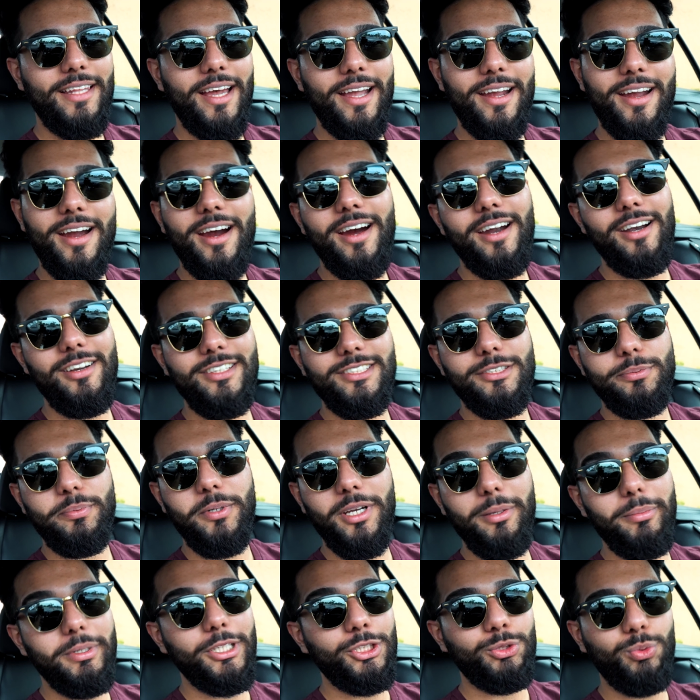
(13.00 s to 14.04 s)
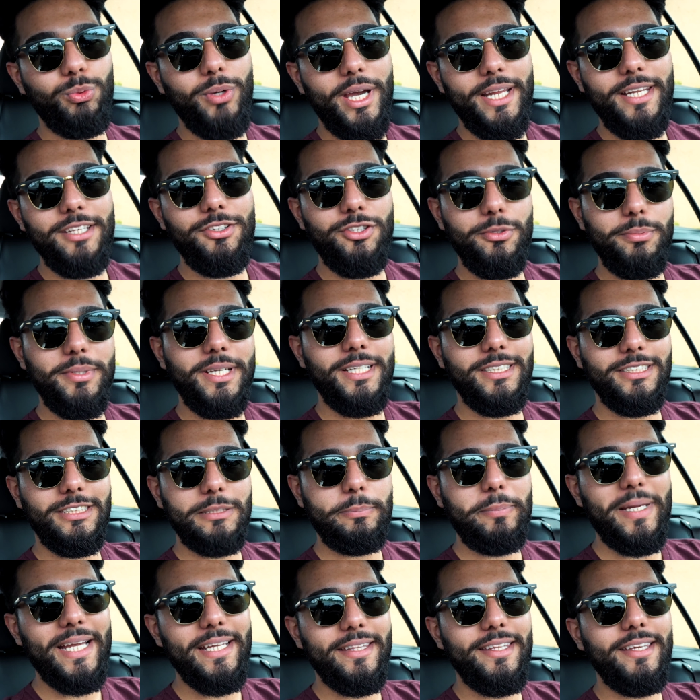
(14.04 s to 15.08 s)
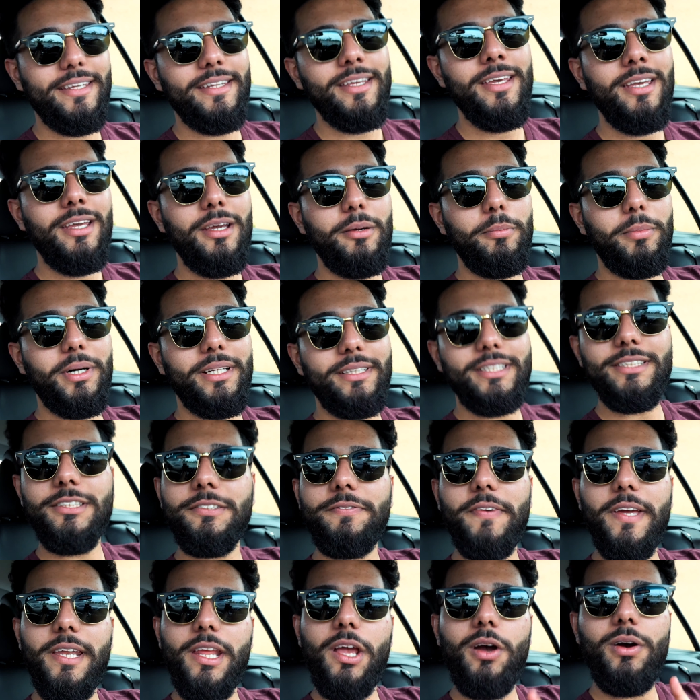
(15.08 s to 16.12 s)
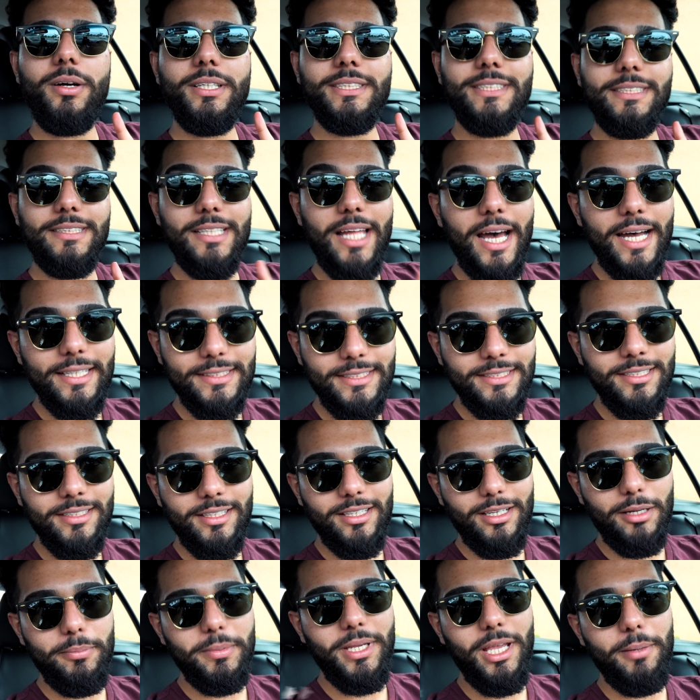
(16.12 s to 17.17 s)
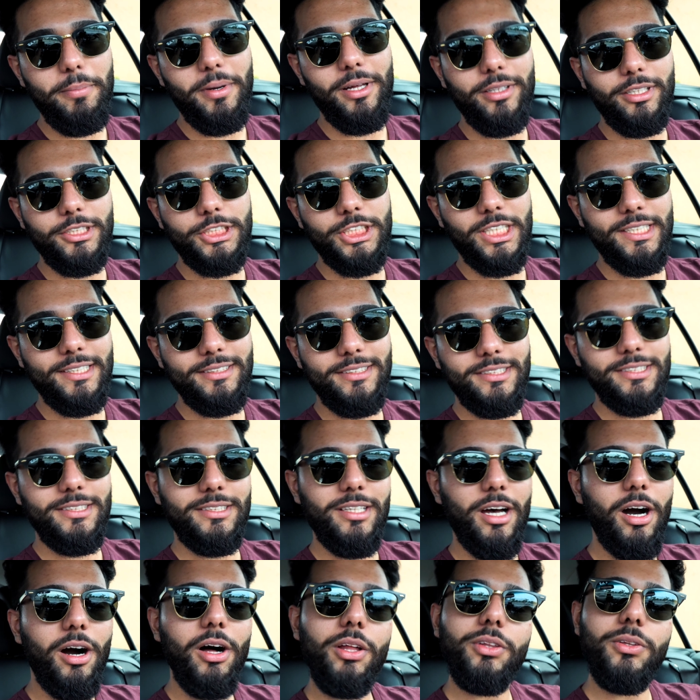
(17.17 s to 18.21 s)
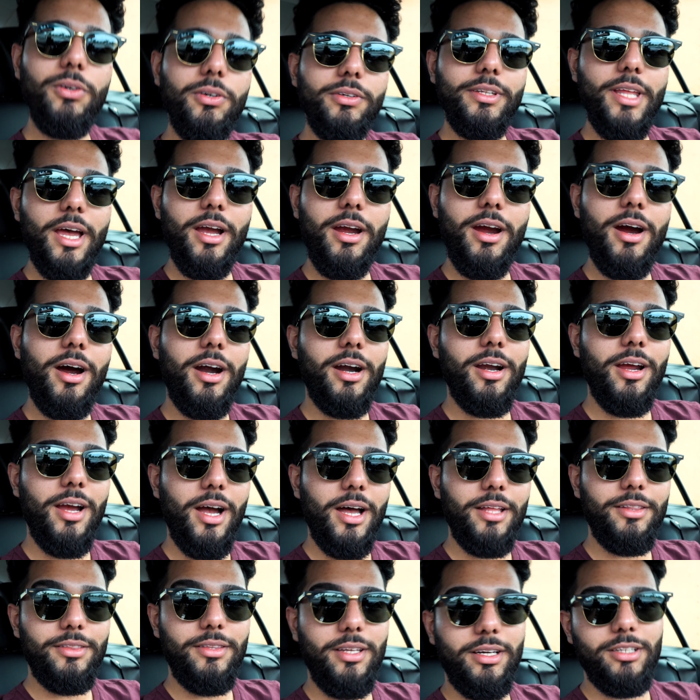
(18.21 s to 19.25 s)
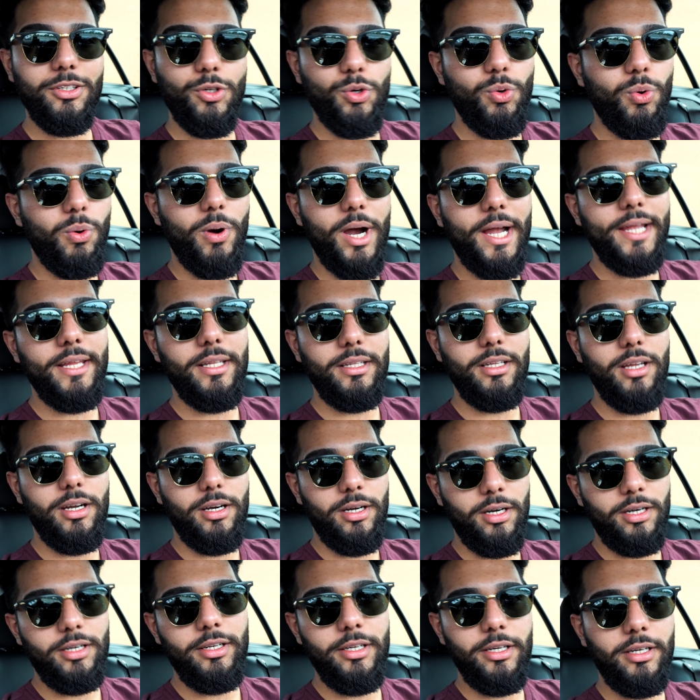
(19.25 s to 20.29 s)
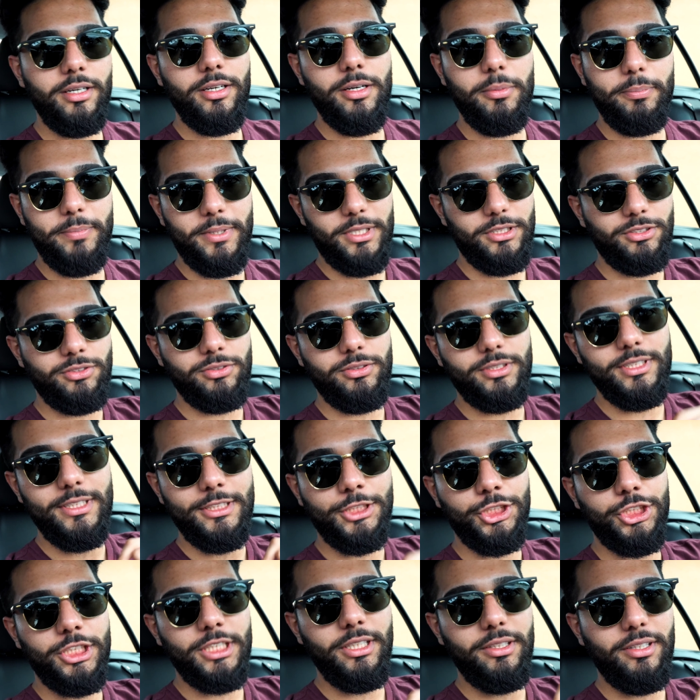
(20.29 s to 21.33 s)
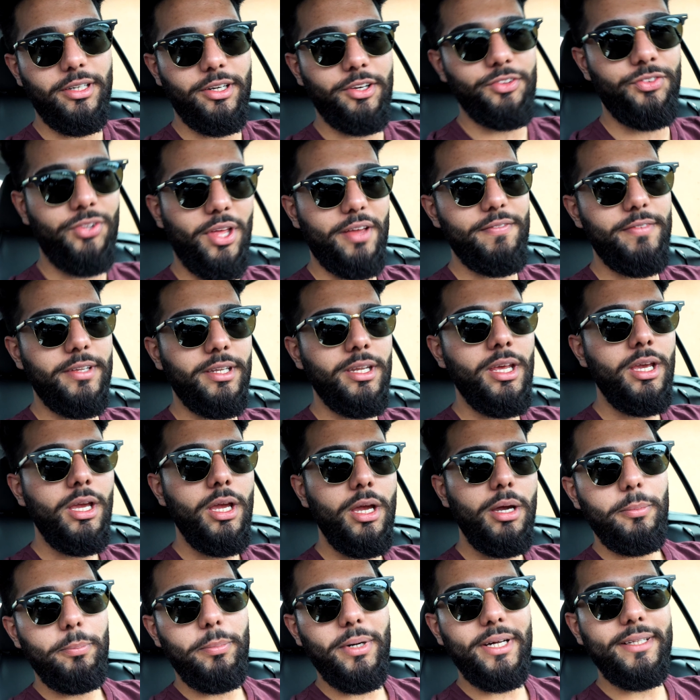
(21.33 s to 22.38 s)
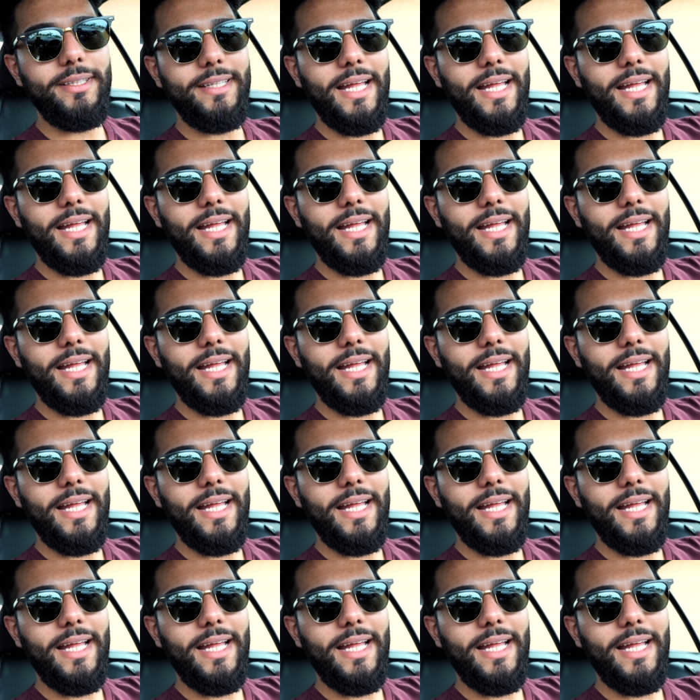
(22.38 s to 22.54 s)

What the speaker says: that car is pretty much ready to be inspected. But this video is not gonna be about the Genesis, although that car got done quite earlier compared to this G37. But